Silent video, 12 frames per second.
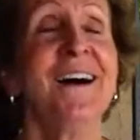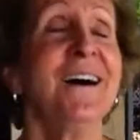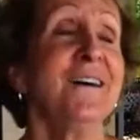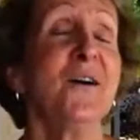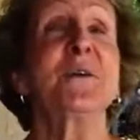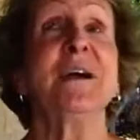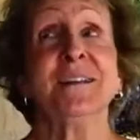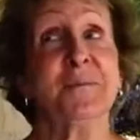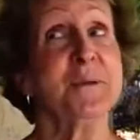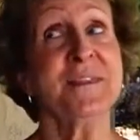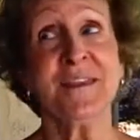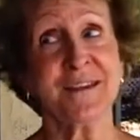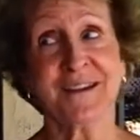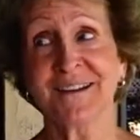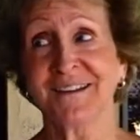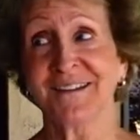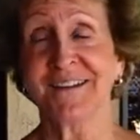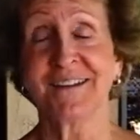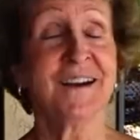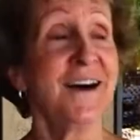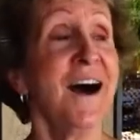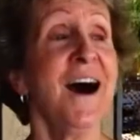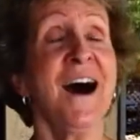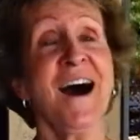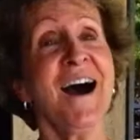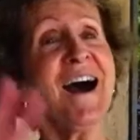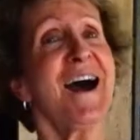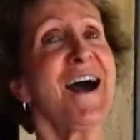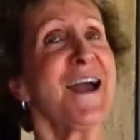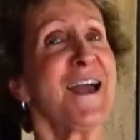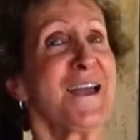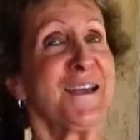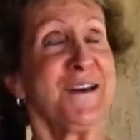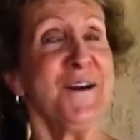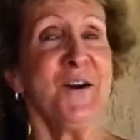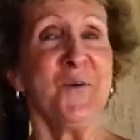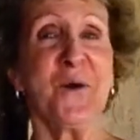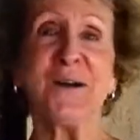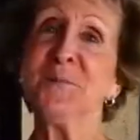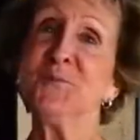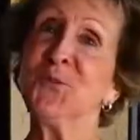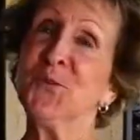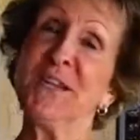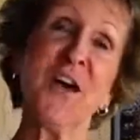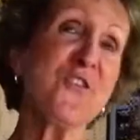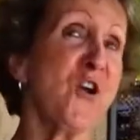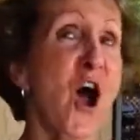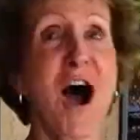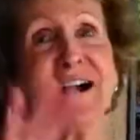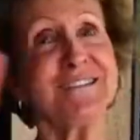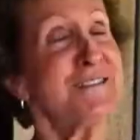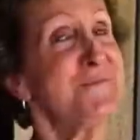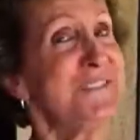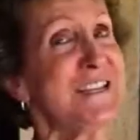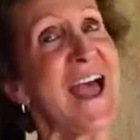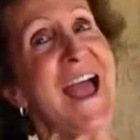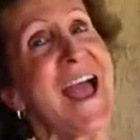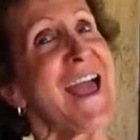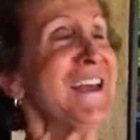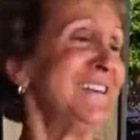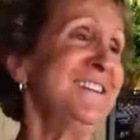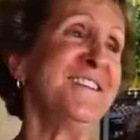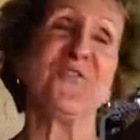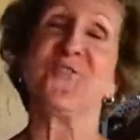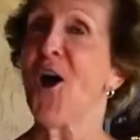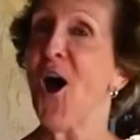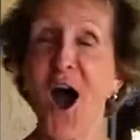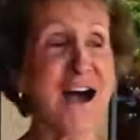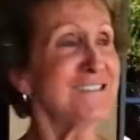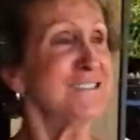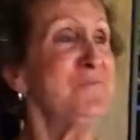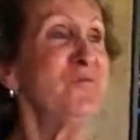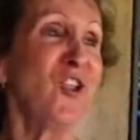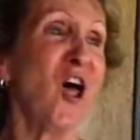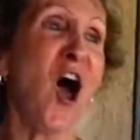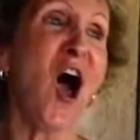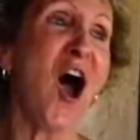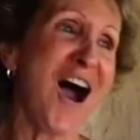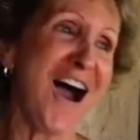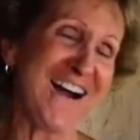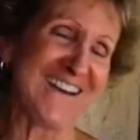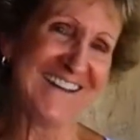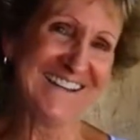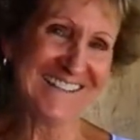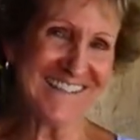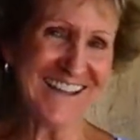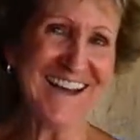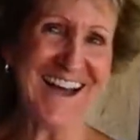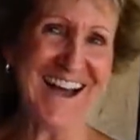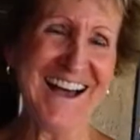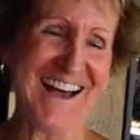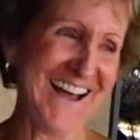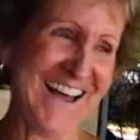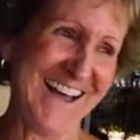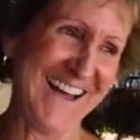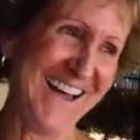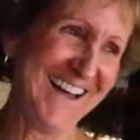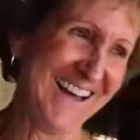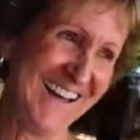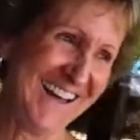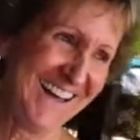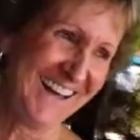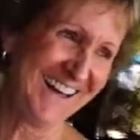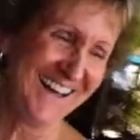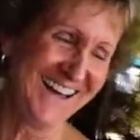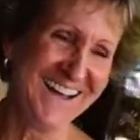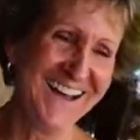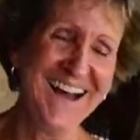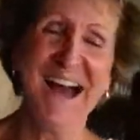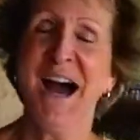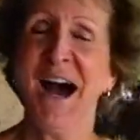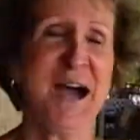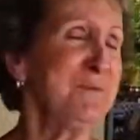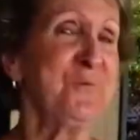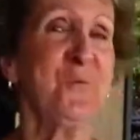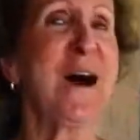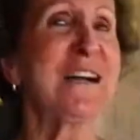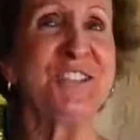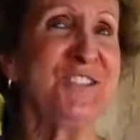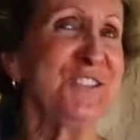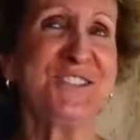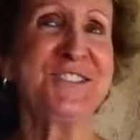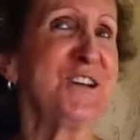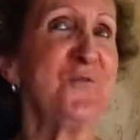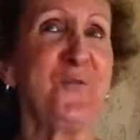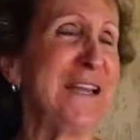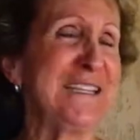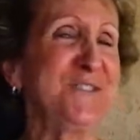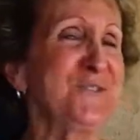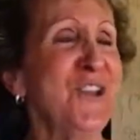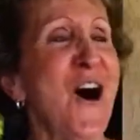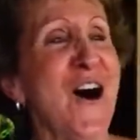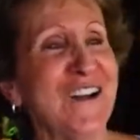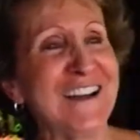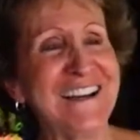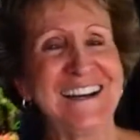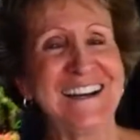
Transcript: that. Okay, let me see. Hi! Welcome to another awesome day and another awesome vlog. She knows it! I've been watching your stuff way too long. She